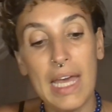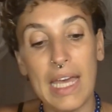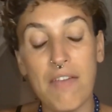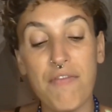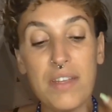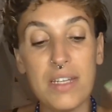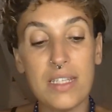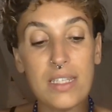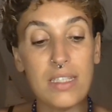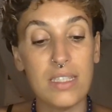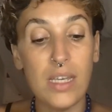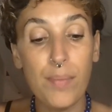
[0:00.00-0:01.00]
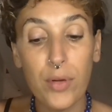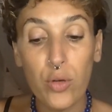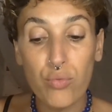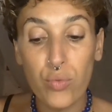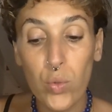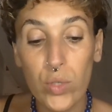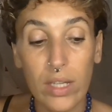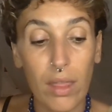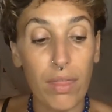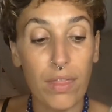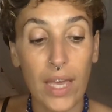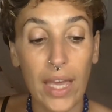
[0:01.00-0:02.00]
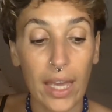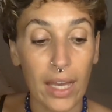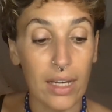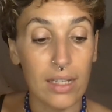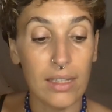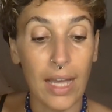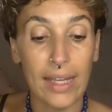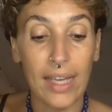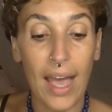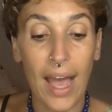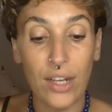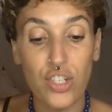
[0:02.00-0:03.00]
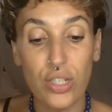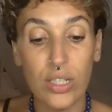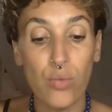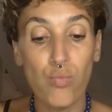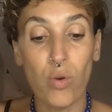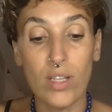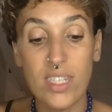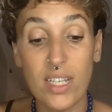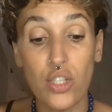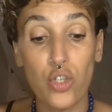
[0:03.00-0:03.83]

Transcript: If it is a deeper rooted thing, like actually wanting